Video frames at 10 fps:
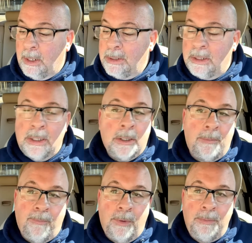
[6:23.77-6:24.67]
Did it
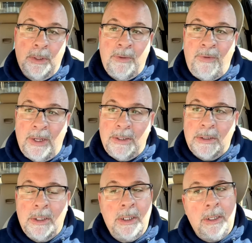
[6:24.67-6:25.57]
come from the defense?
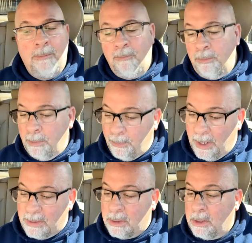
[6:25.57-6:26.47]
Did it come from the
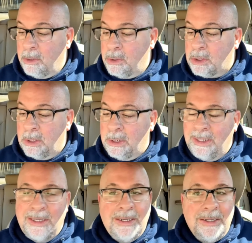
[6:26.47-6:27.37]
prosecution?
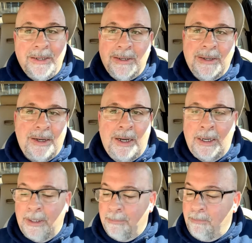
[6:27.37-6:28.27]

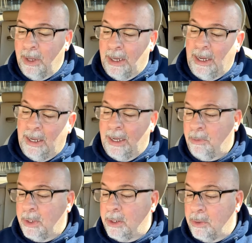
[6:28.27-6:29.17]
I
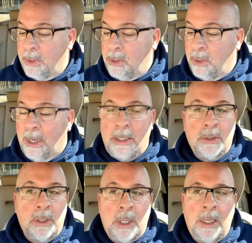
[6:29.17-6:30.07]
want to know what you guys
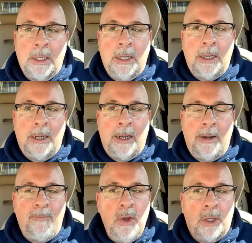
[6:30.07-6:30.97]
are thinking, and
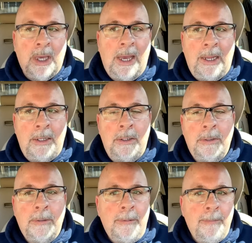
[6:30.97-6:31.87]
if you can,
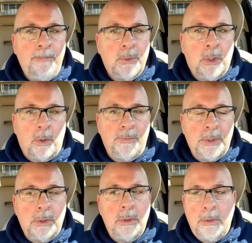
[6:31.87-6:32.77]
go over
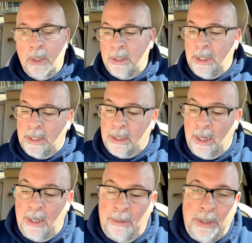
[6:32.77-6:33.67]
to
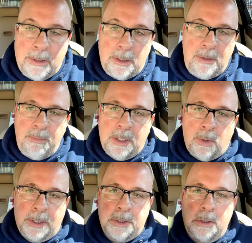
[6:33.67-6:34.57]
DutyRon.com and leave me
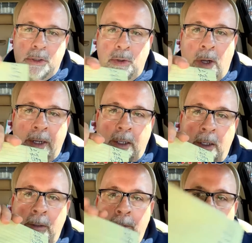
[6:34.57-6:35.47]
questions so I
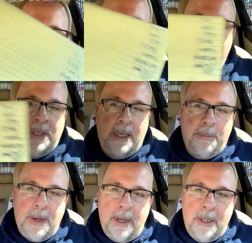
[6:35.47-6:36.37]
could take
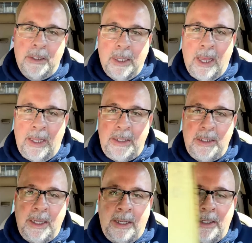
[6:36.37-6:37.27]
my handy
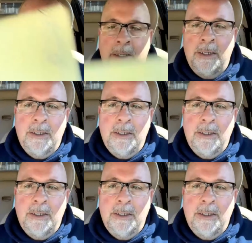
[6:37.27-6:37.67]
dandy